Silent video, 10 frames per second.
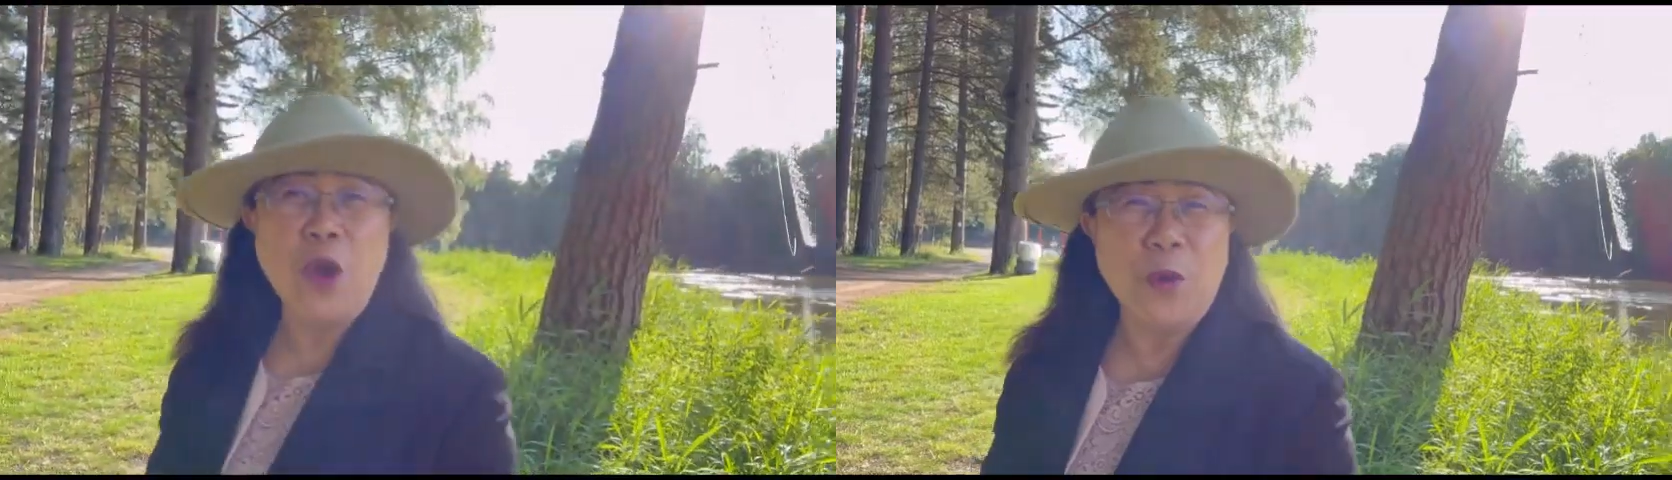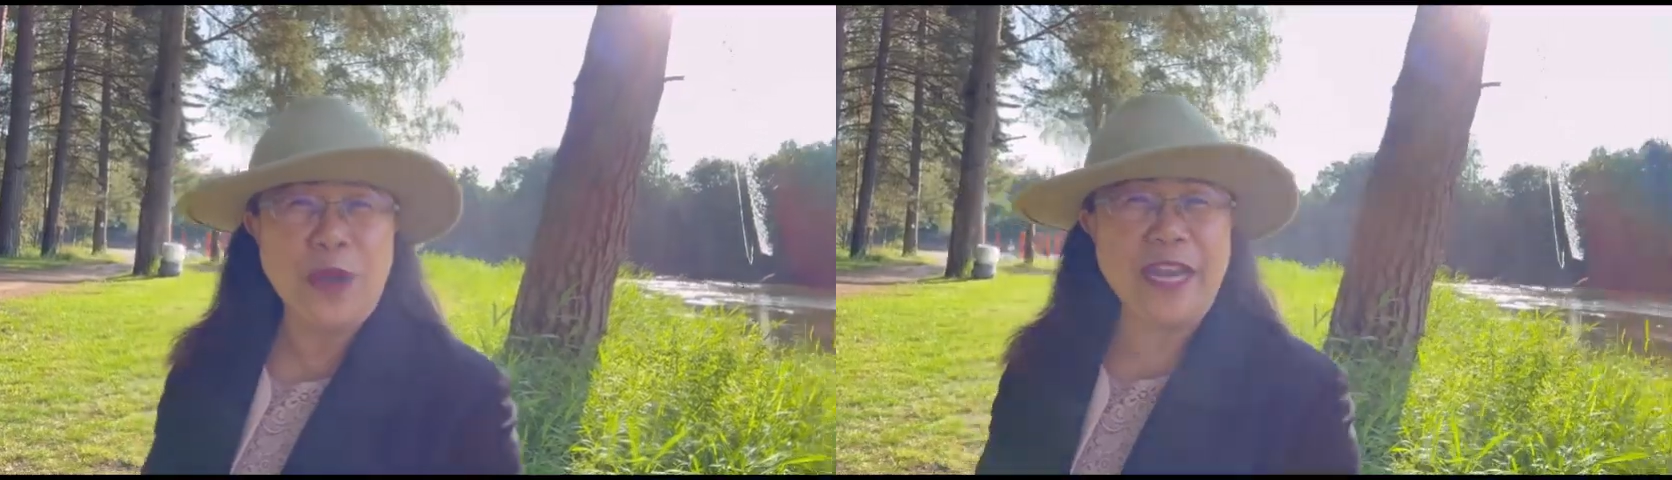
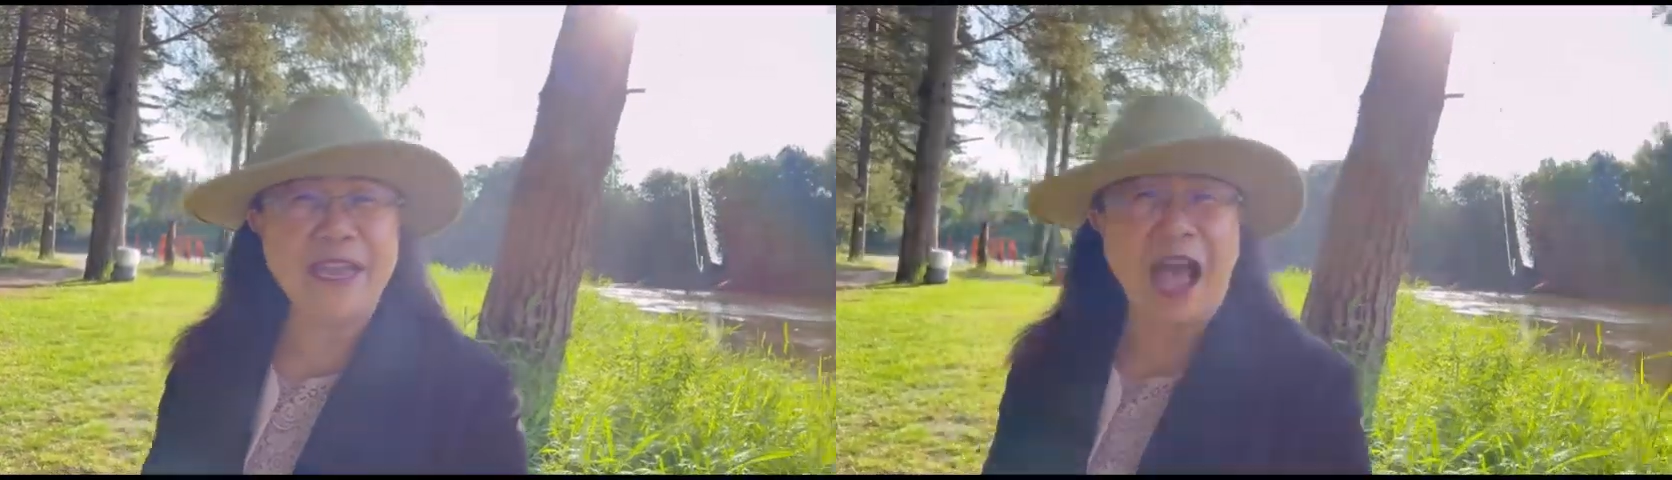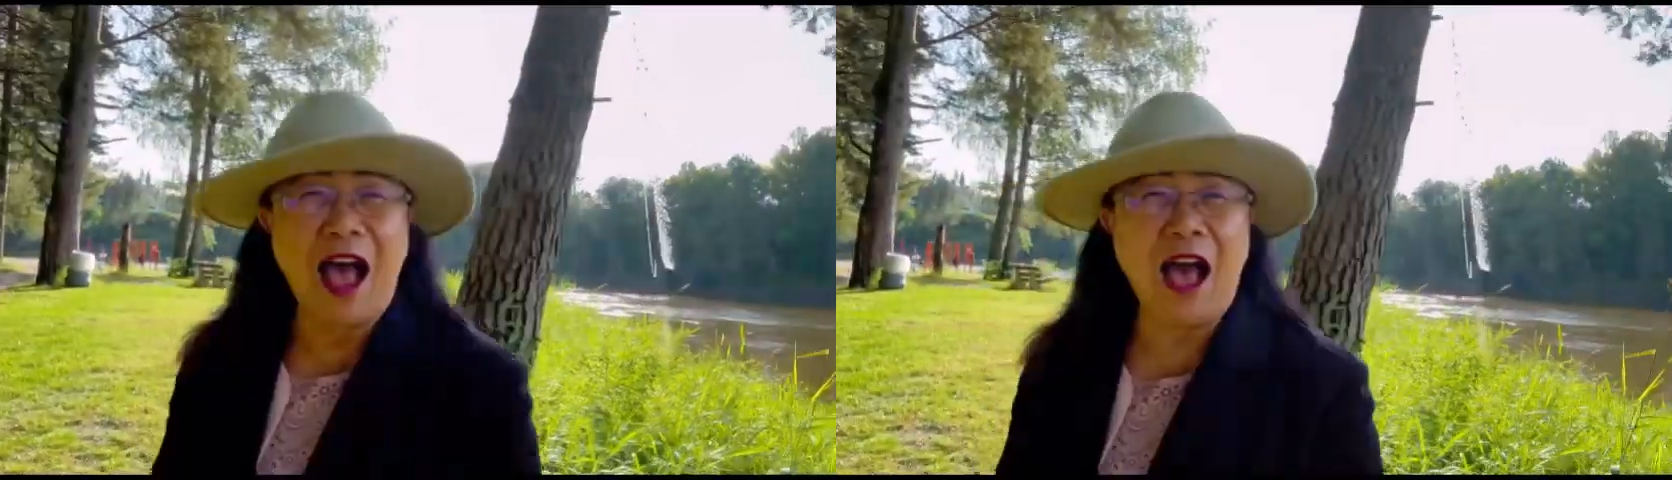
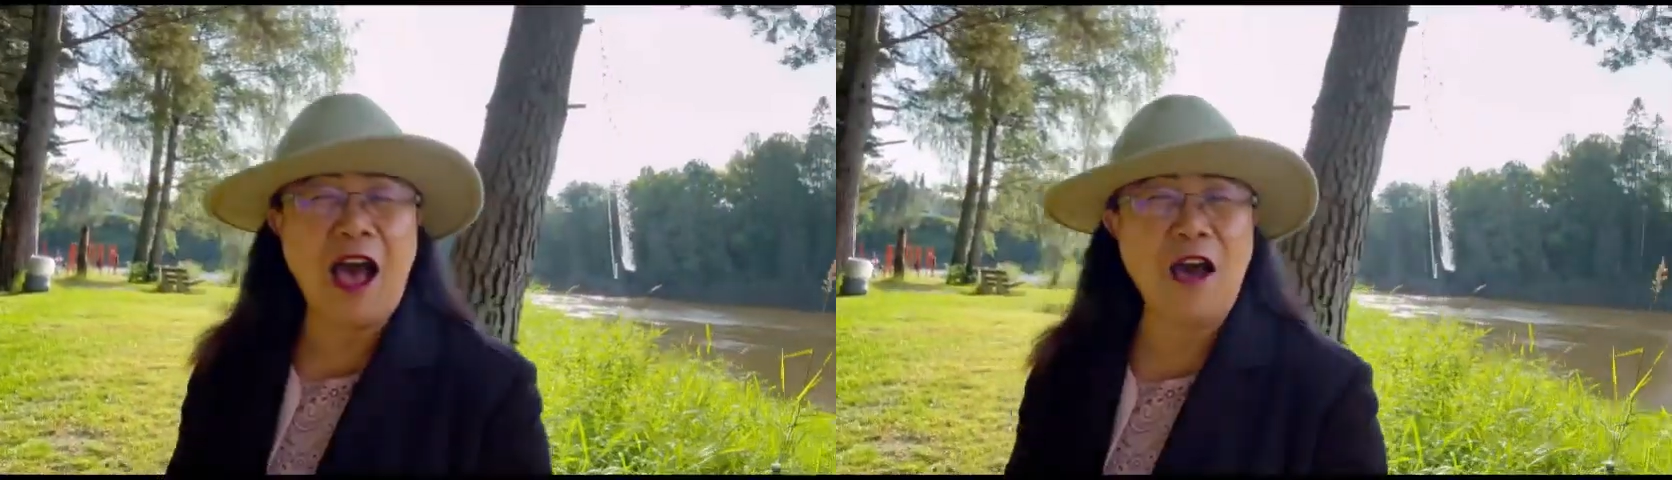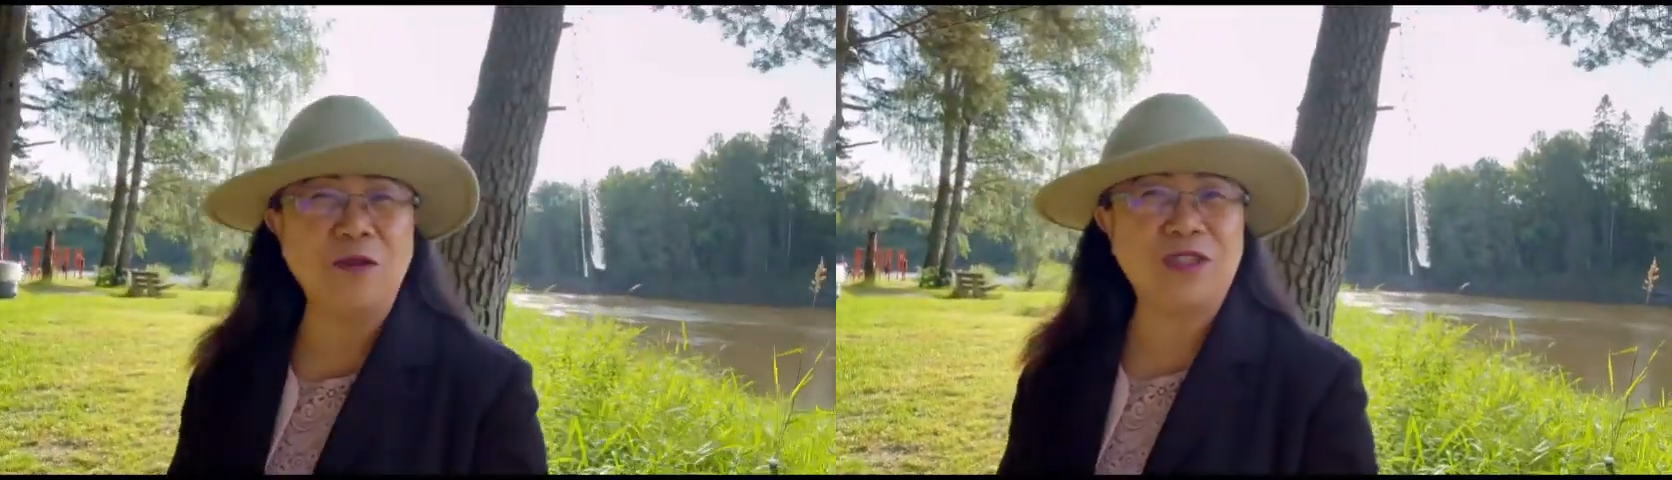
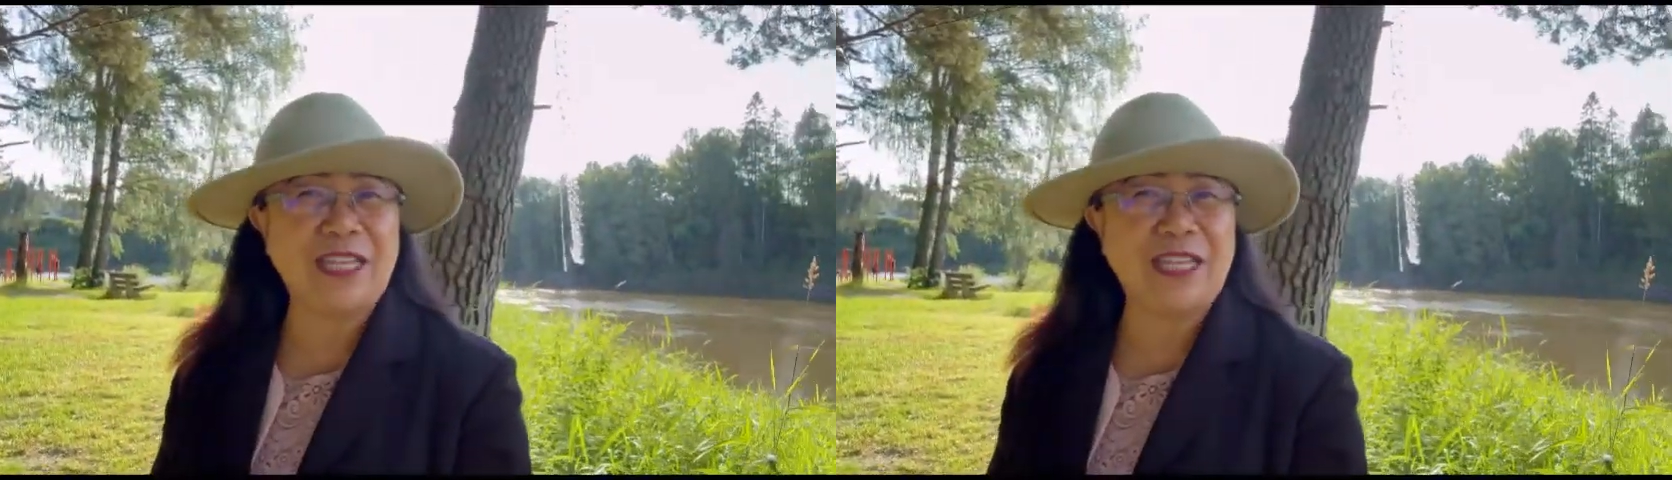without